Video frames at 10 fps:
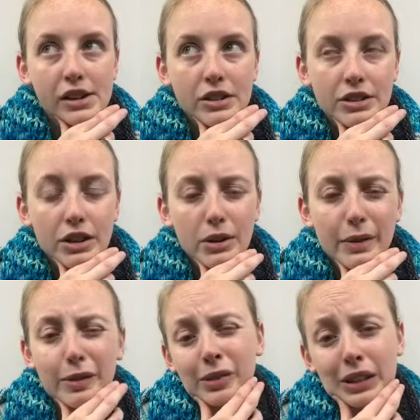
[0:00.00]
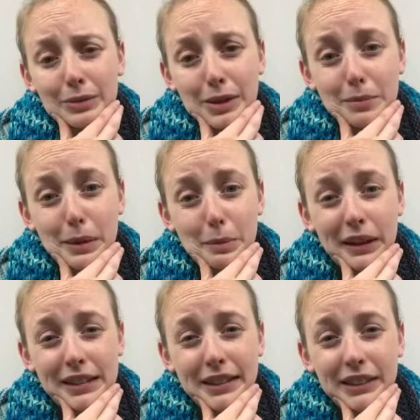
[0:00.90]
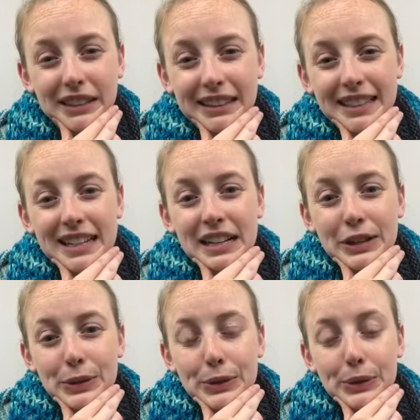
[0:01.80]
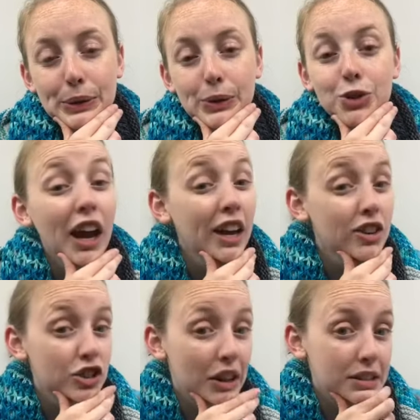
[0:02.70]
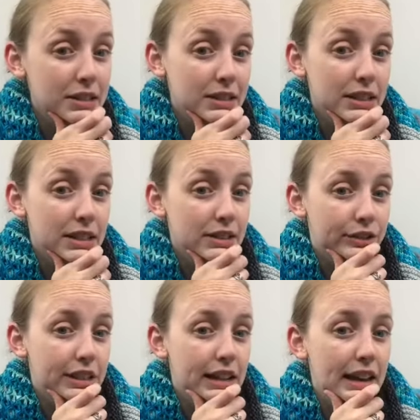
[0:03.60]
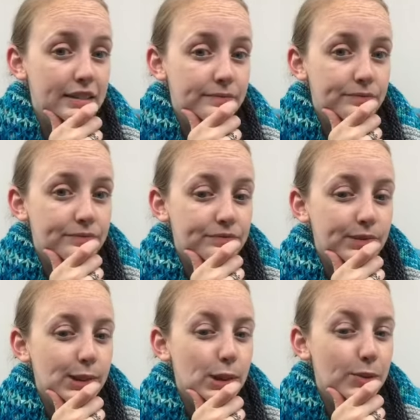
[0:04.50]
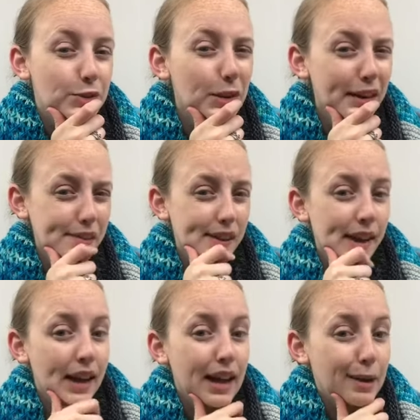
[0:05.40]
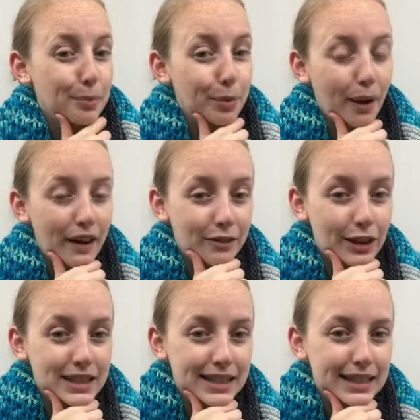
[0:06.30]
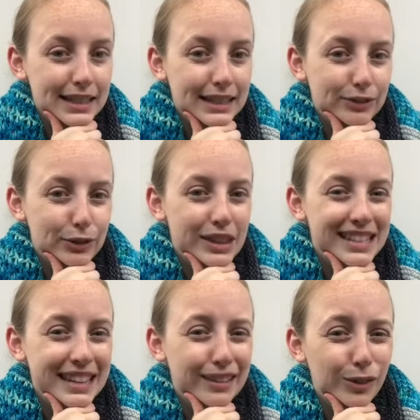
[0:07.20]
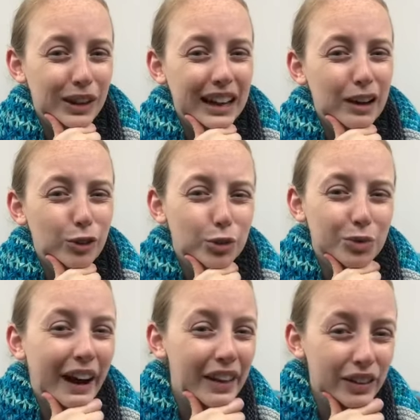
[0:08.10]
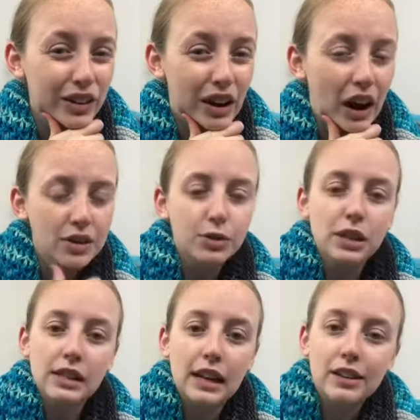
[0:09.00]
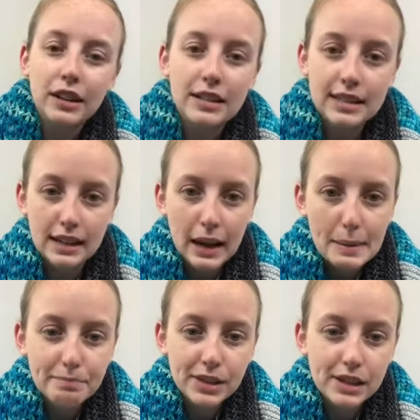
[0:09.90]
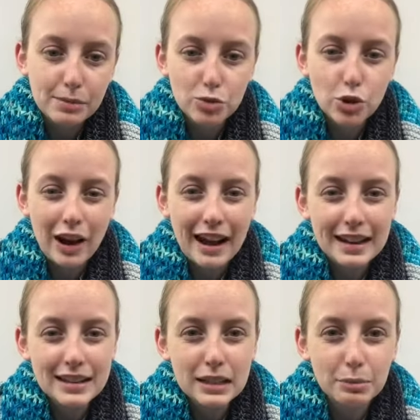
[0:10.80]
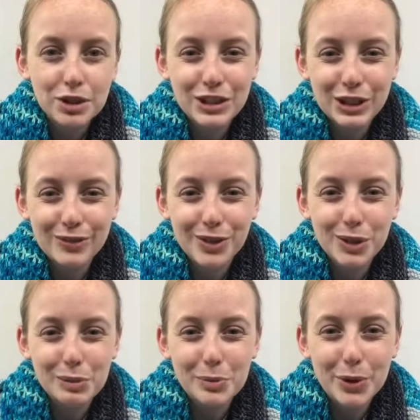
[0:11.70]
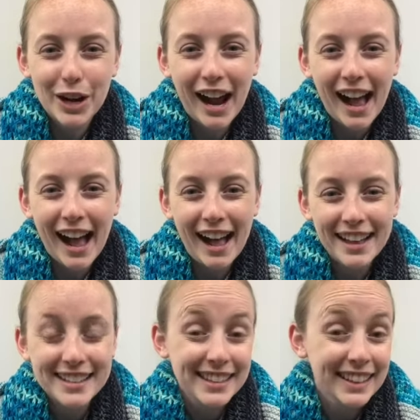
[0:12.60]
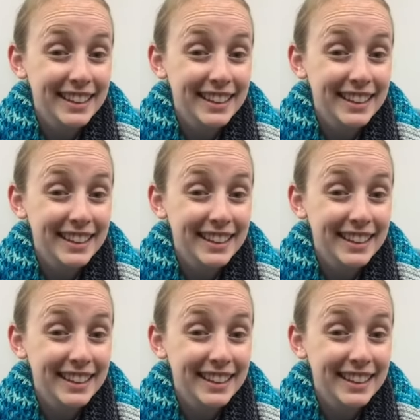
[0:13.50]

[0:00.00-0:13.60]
So it really wouldn't be a big deal to change it to a different day. So if you have a preference for the day of the week, I would rather not do it Saturday and Sunday, because I'm trying to preserve those more as